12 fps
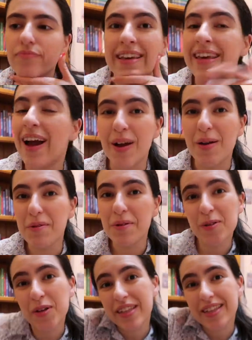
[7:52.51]
Yeah, I hope you
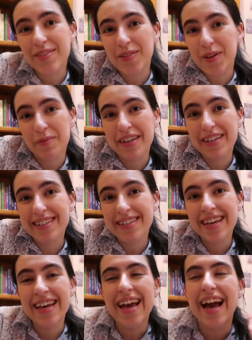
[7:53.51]
enjoyed this Vlogmas.
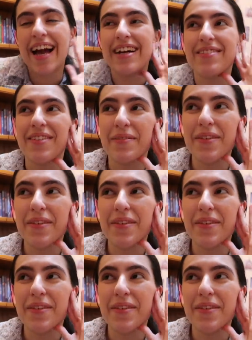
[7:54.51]
I'm